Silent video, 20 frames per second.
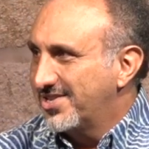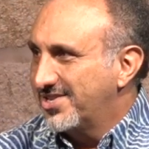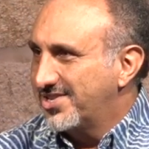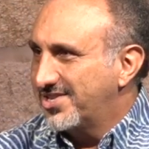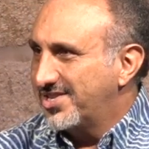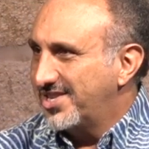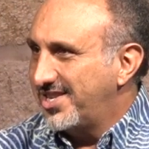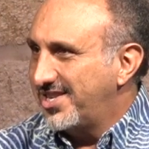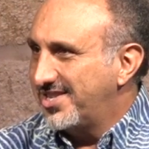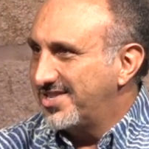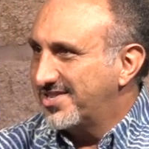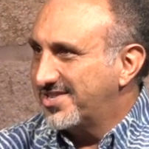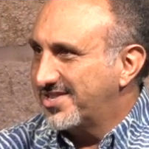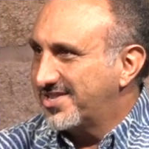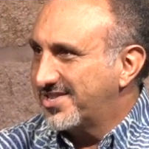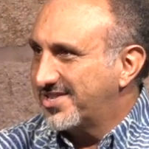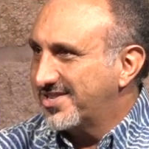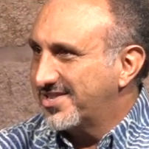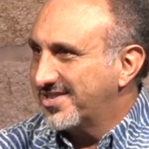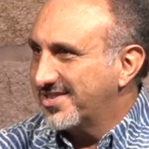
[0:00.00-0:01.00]

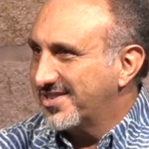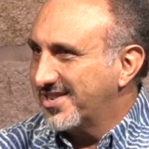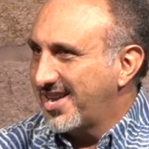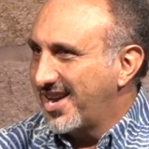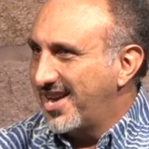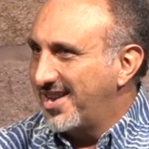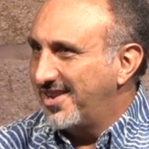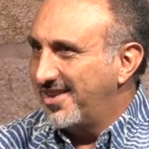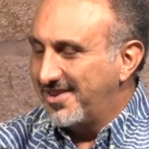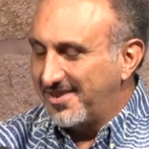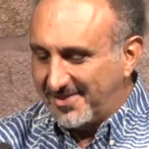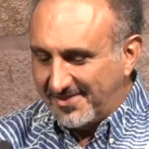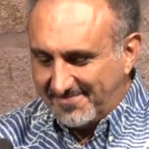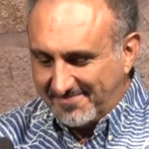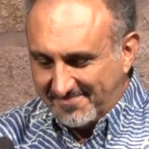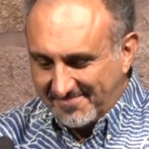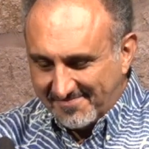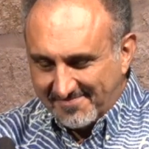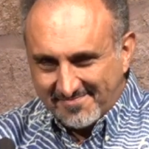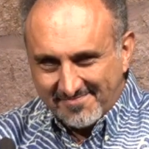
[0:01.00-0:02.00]
she's kind of
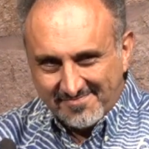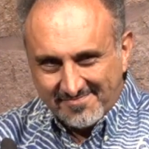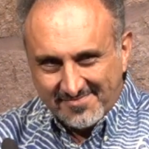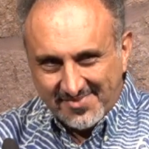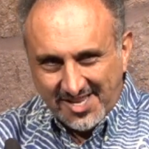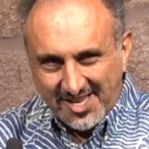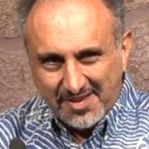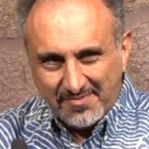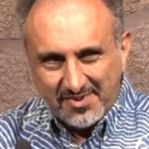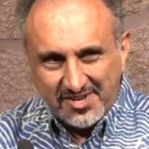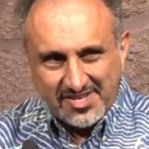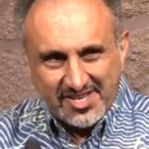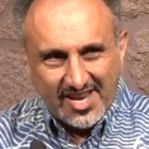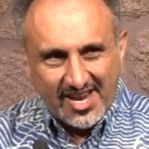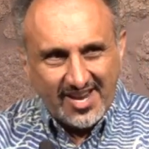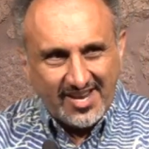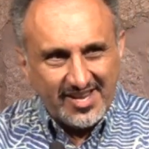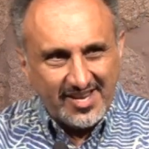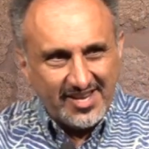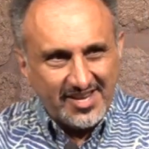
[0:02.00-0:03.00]

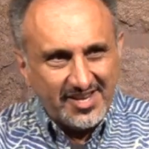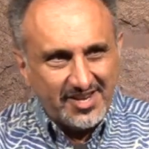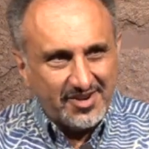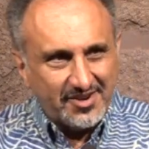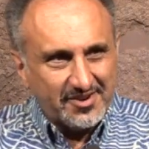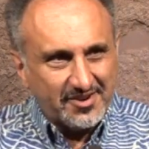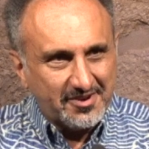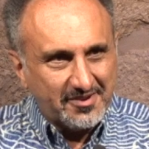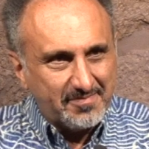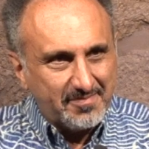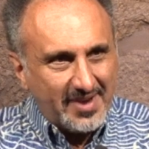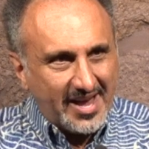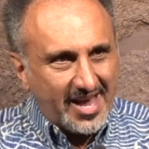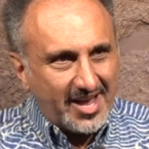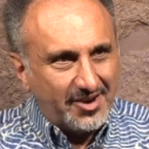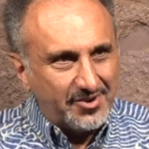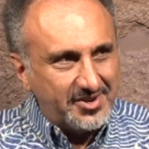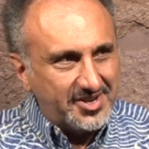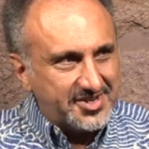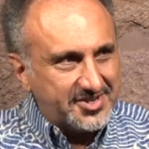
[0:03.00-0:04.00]
imitating your
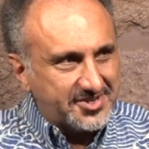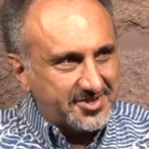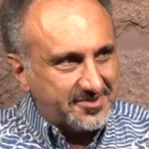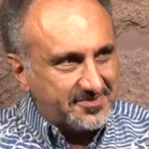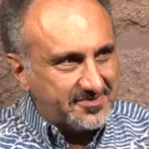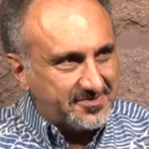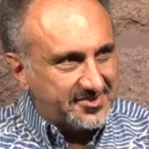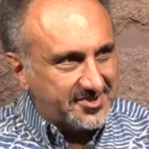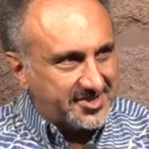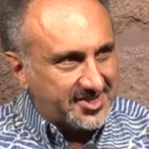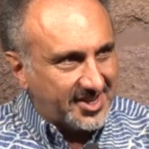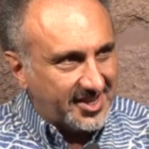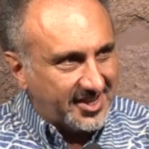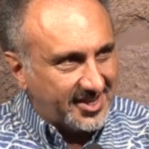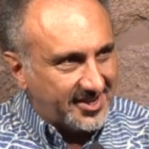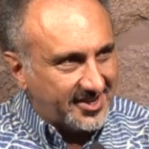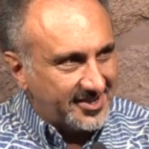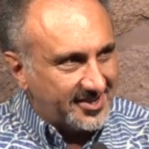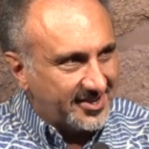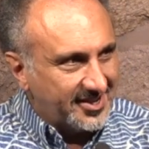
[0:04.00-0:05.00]
mannerisms
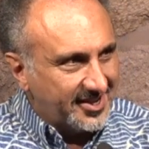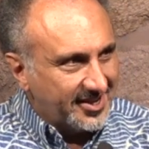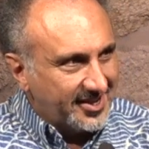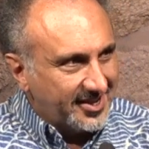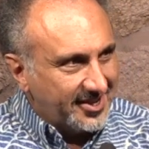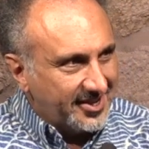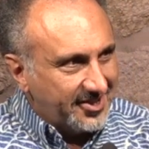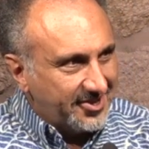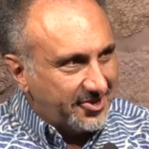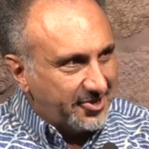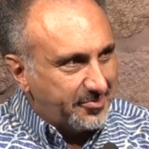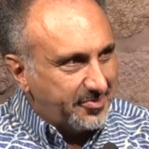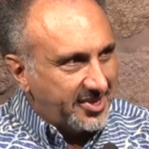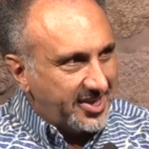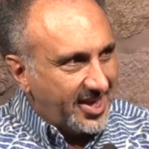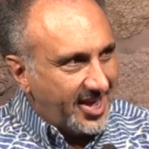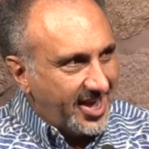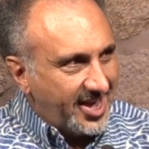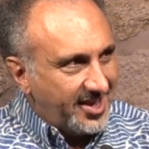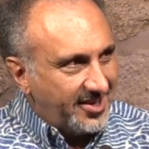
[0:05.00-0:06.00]
and your
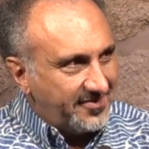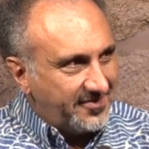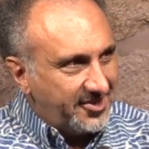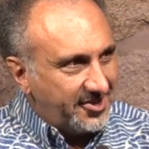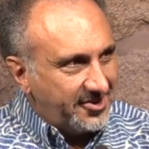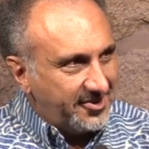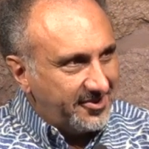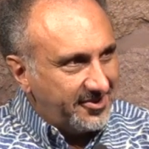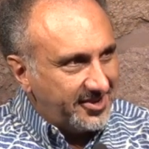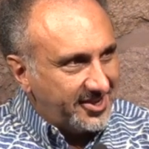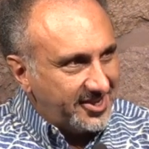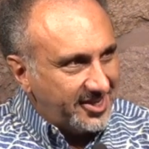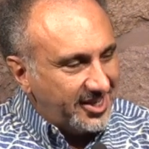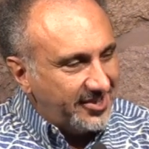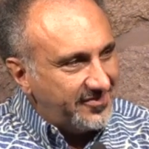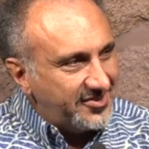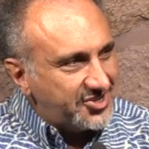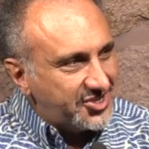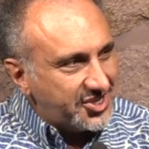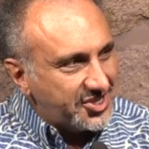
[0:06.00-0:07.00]
behavior and
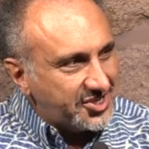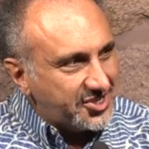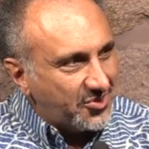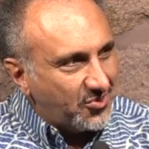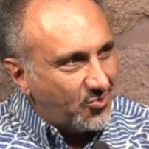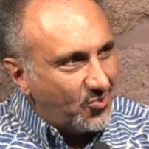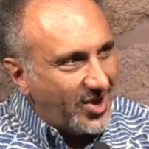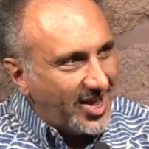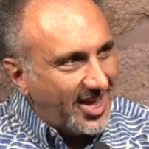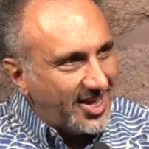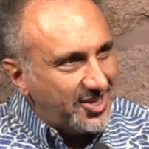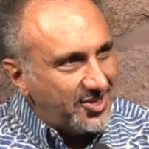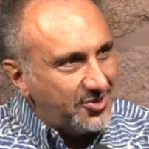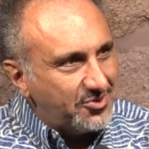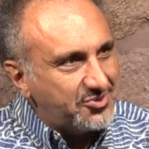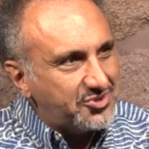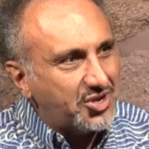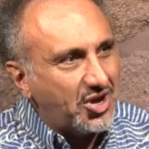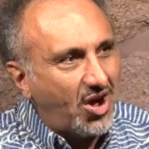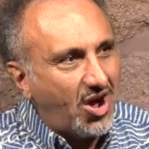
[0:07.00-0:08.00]
even just the way
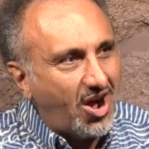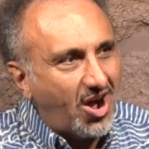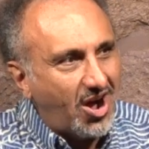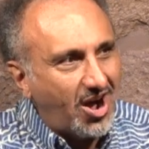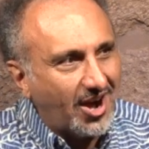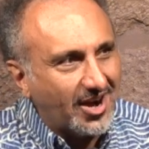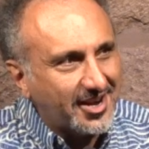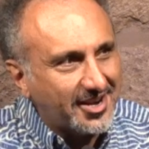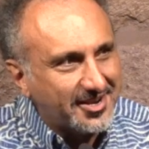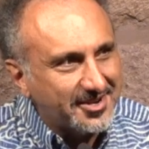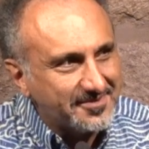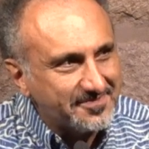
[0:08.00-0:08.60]
you talk.